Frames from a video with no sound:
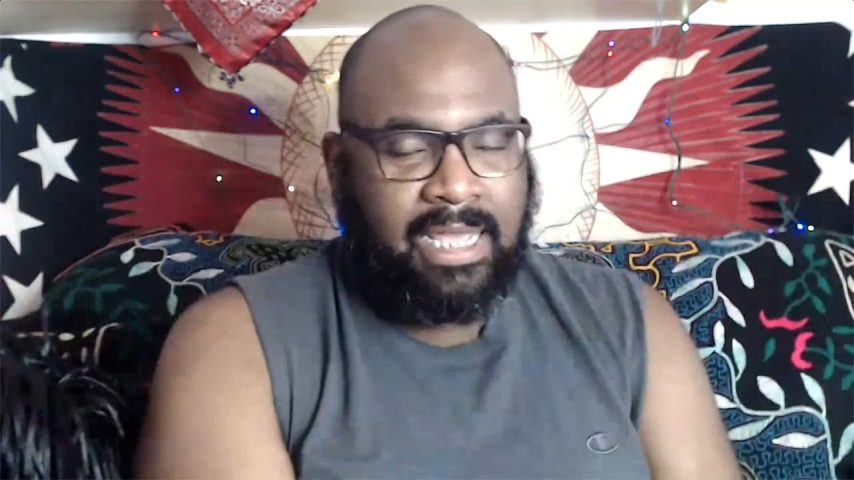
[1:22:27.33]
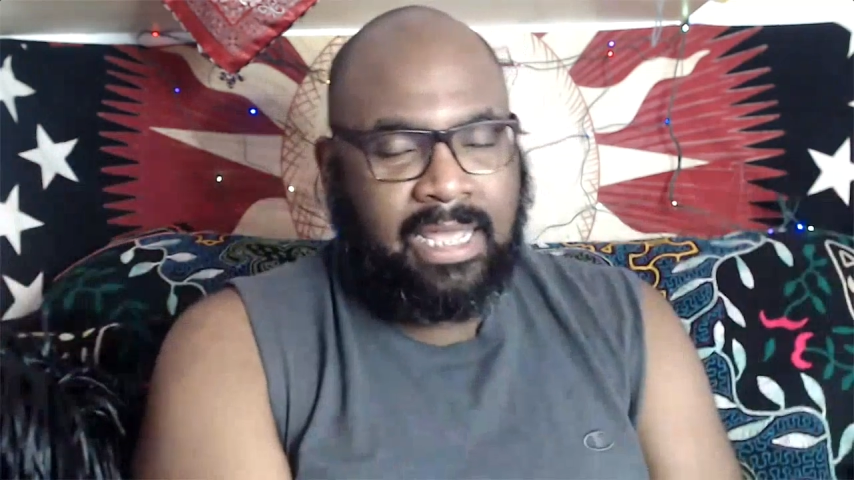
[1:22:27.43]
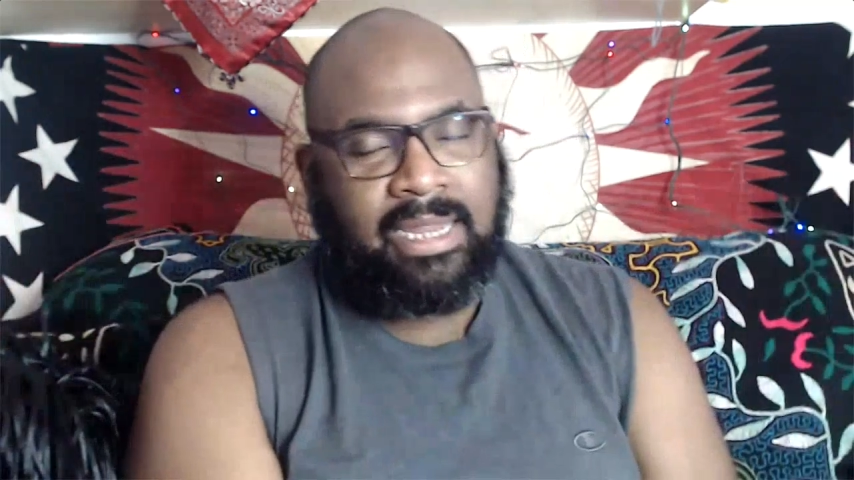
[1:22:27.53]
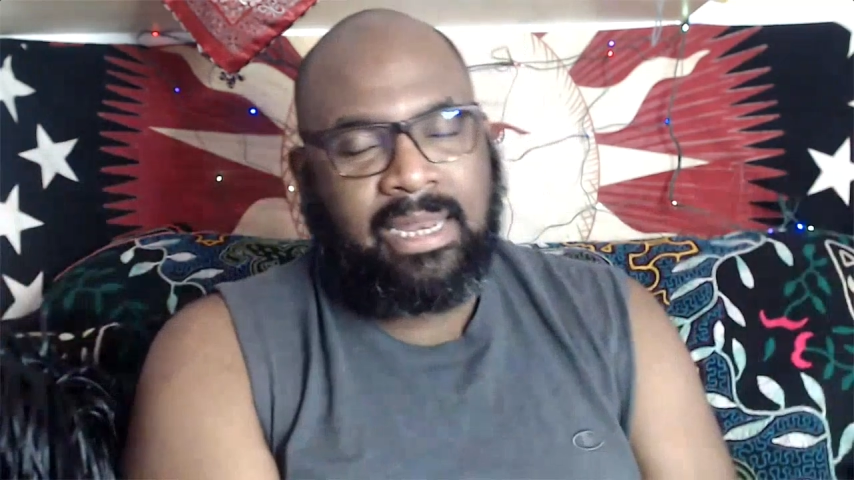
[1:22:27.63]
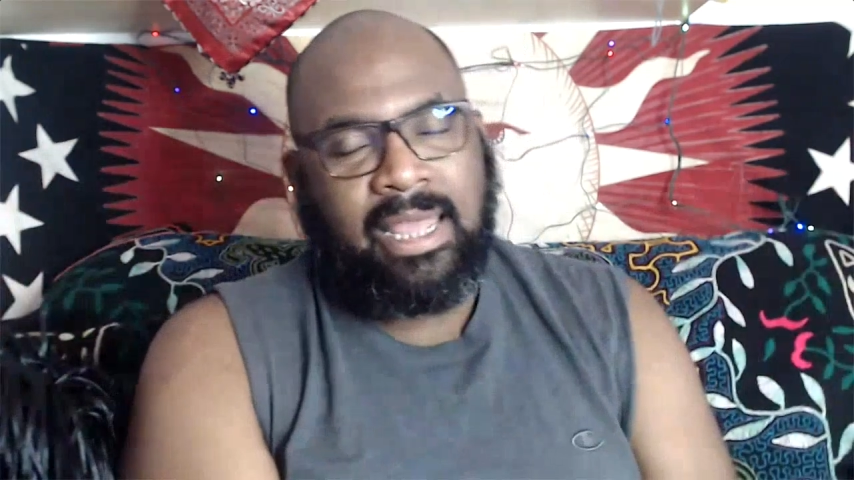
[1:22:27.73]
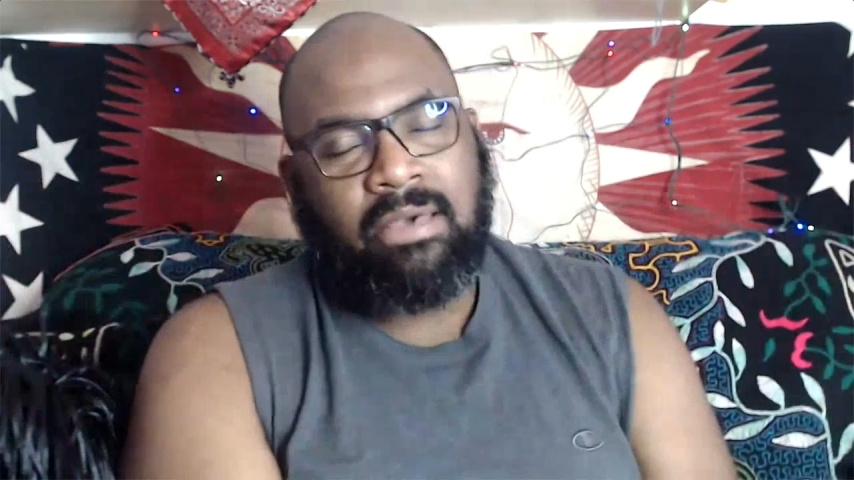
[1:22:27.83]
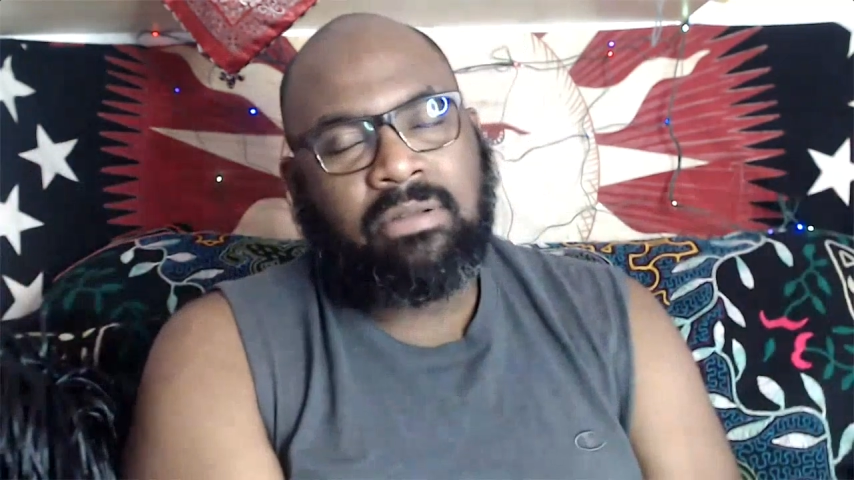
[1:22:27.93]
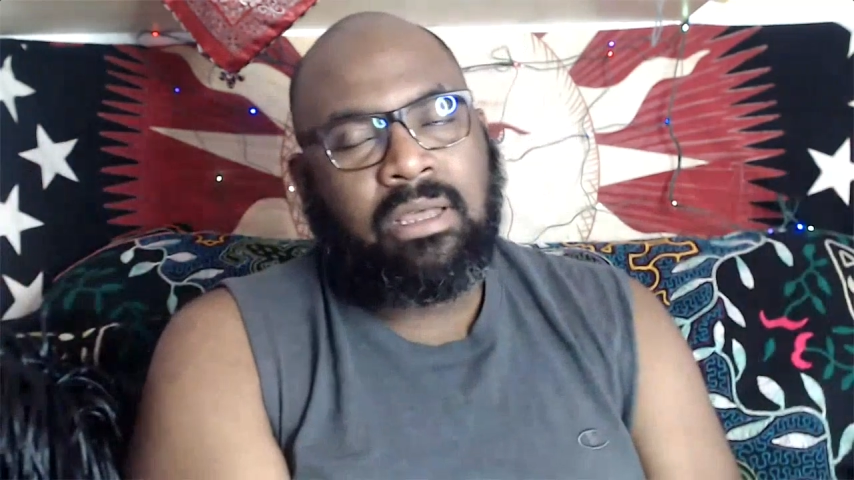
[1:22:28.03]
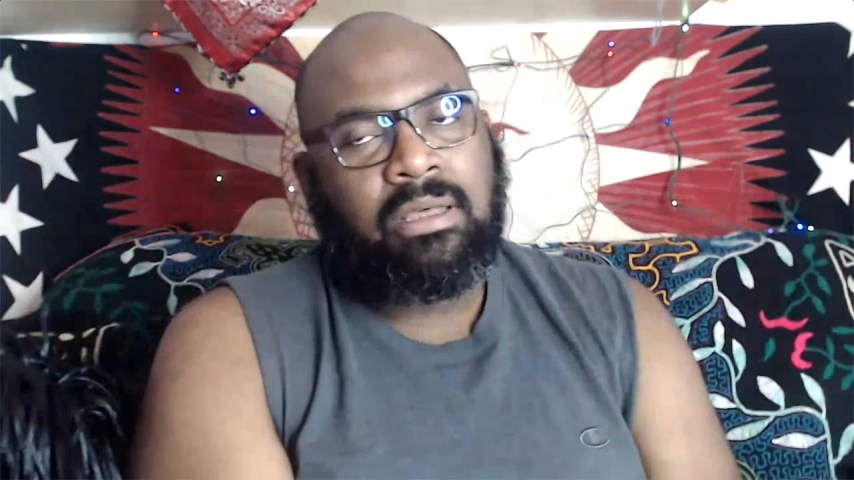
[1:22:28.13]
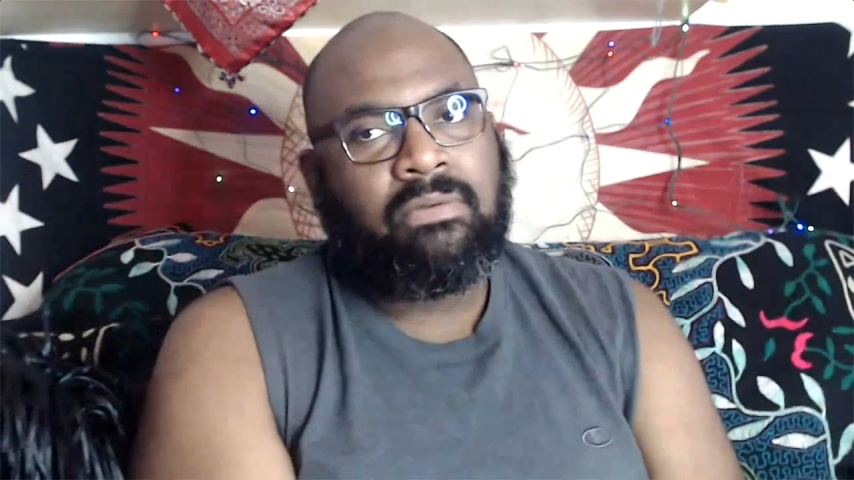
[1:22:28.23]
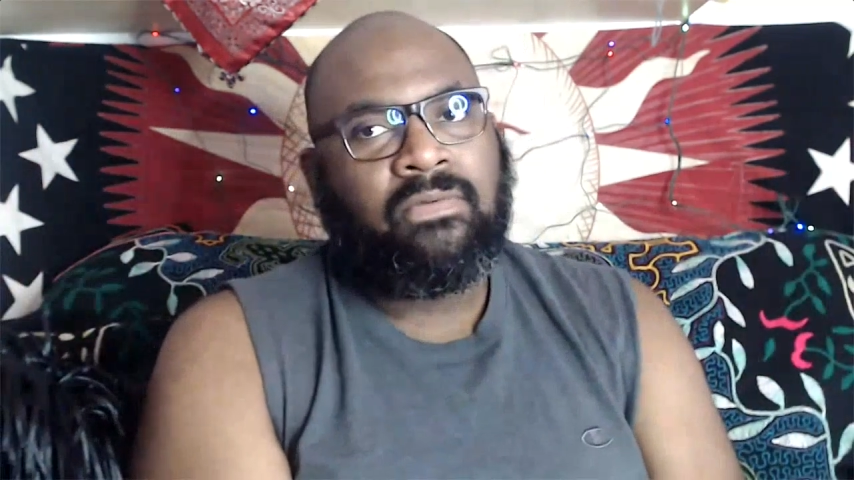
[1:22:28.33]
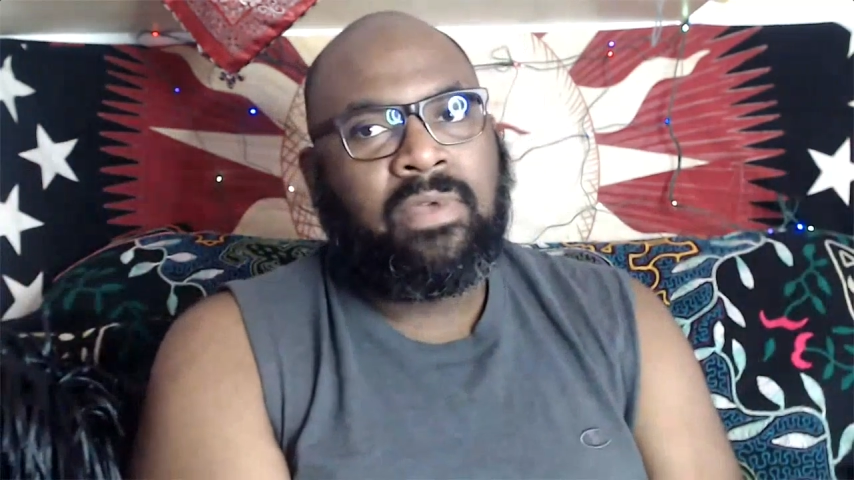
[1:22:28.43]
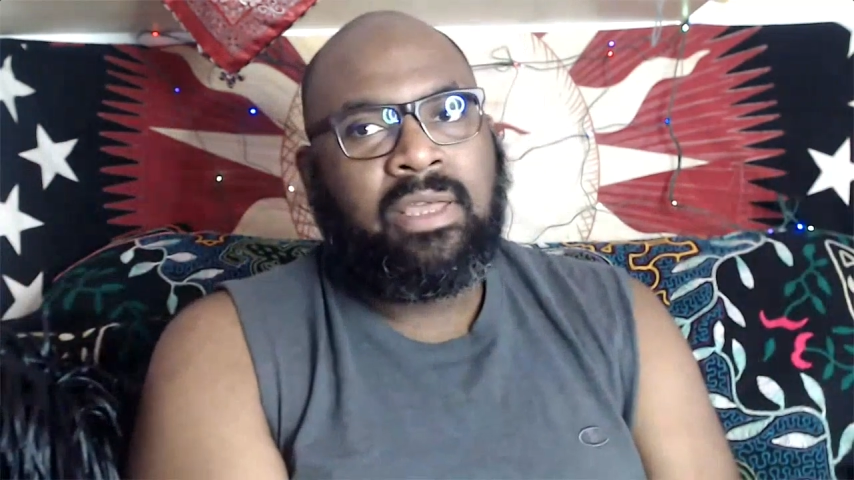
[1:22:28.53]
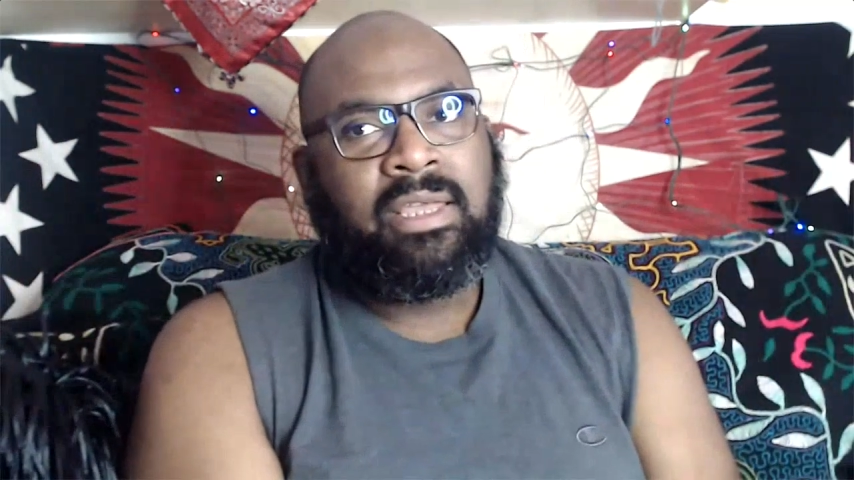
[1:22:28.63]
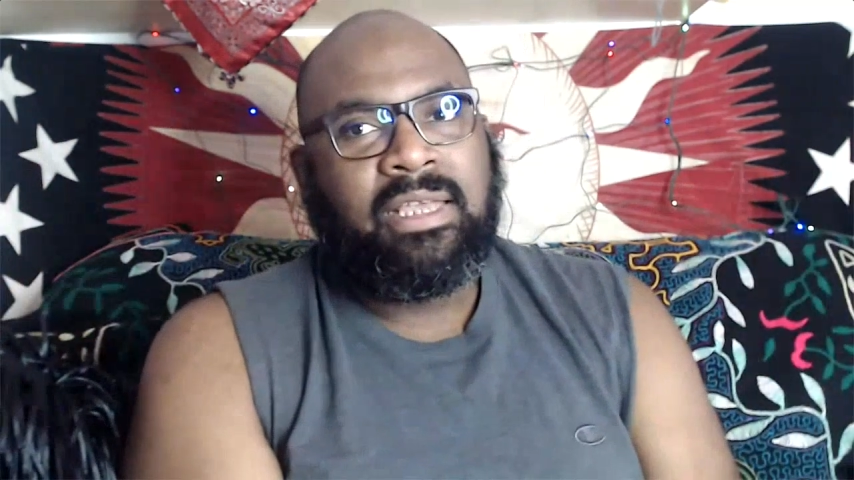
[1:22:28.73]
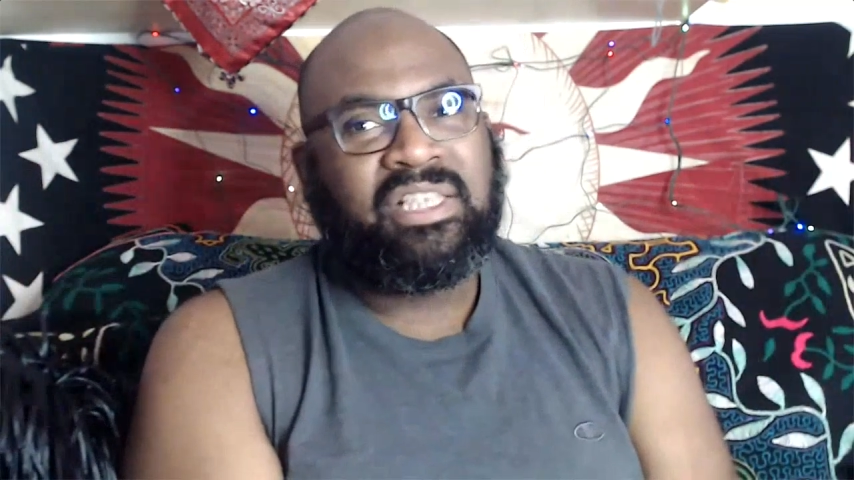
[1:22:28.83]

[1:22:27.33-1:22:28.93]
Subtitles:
in and out of, is